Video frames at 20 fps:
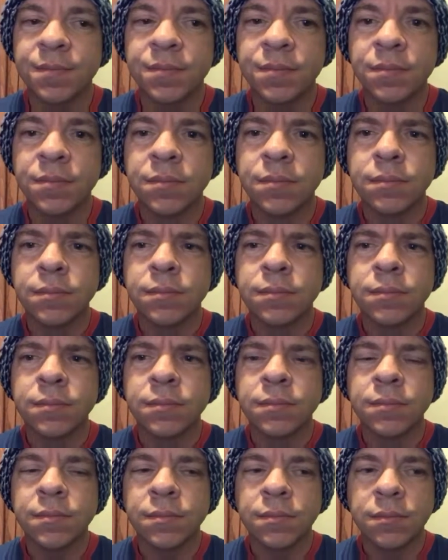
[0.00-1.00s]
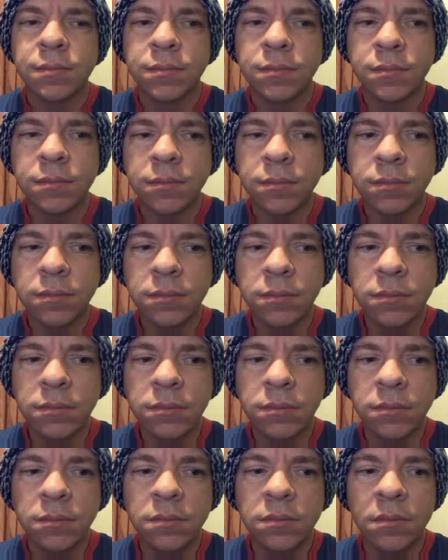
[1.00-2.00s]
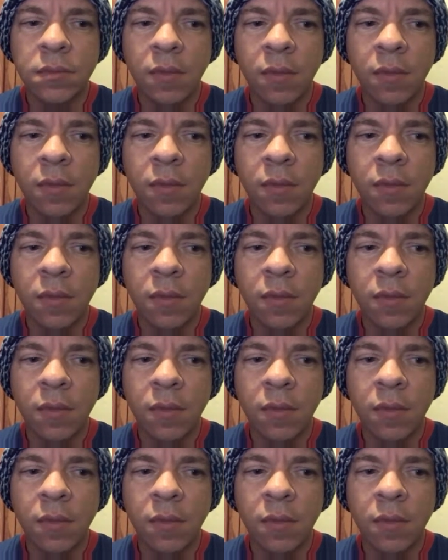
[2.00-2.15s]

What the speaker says: (silence)